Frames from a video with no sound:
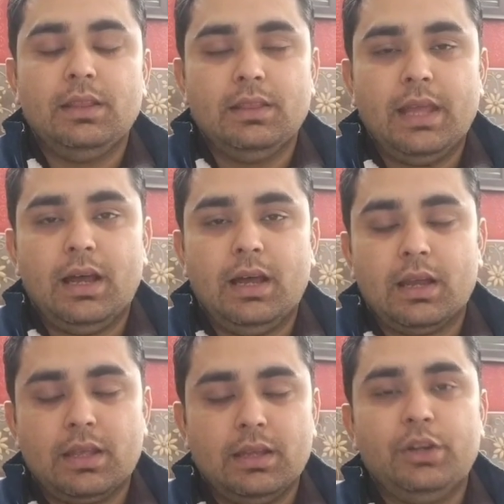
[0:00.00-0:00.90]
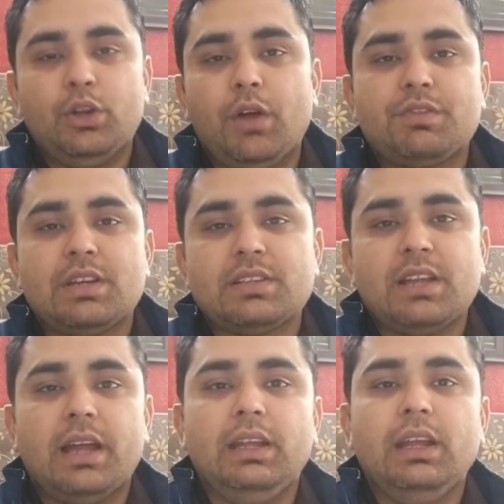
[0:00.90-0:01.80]
the writ of
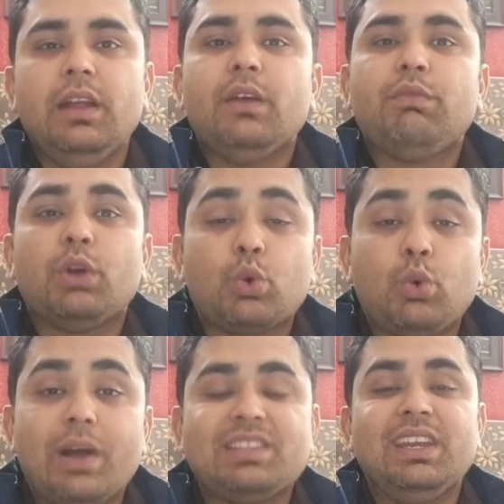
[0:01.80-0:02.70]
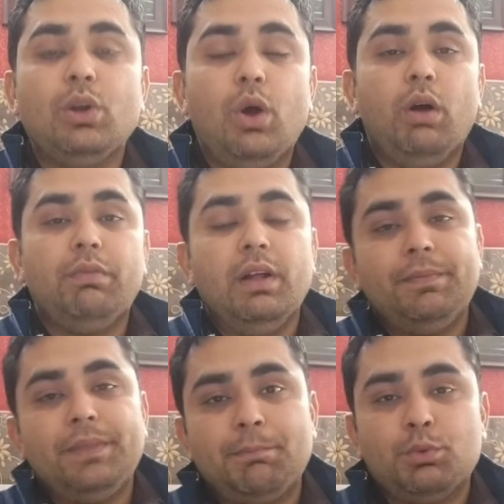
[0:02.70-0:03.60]
certiorari for quashing of
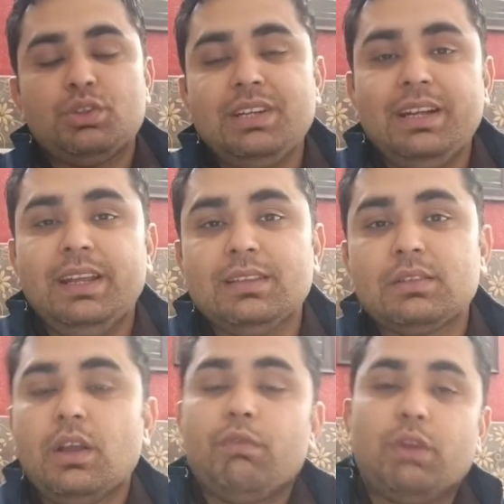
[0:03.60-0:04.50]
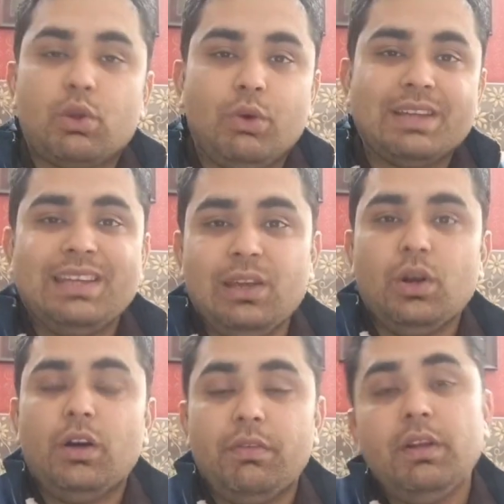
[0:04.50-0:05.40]
the proceedings, for quashing
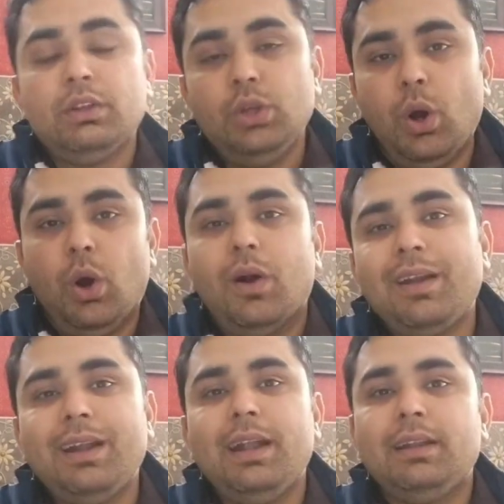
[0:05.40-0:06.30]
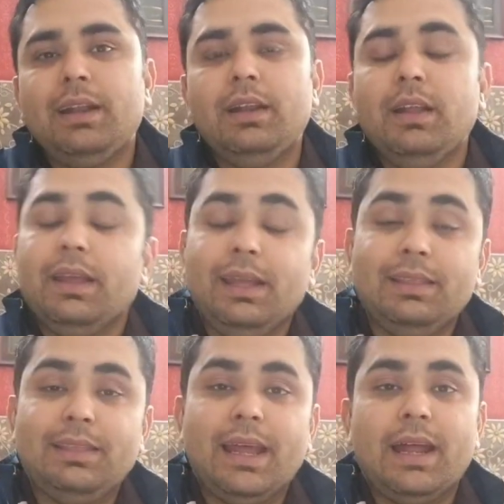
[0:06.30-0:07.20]
of the order dated
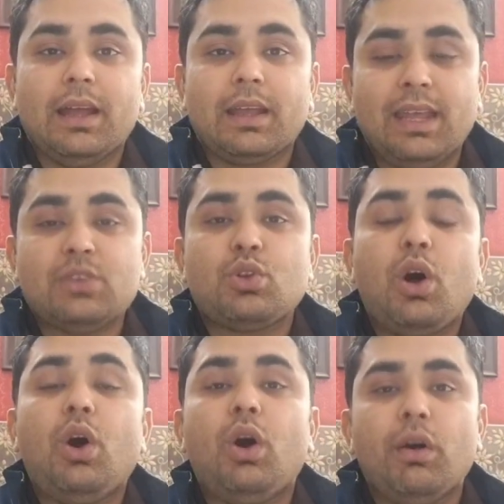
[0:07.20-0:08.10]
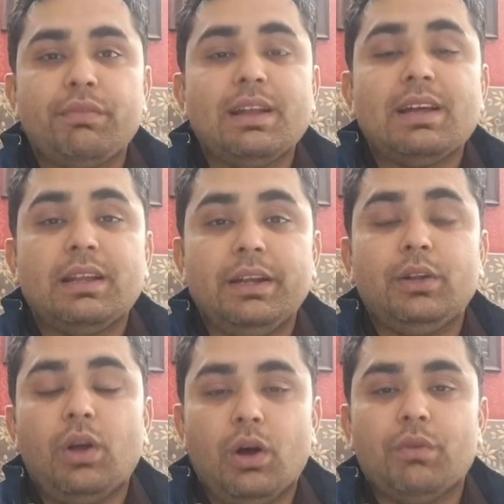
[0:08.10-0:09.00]
in the case of
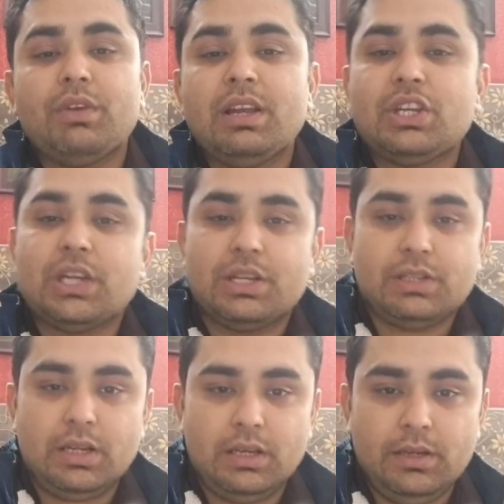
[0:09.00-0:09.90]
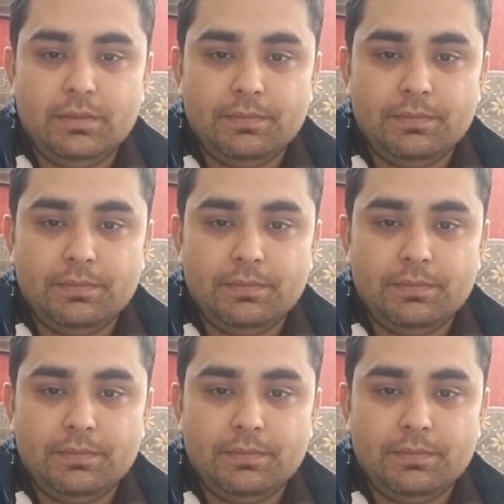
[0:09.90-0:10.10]
writ of certiorari.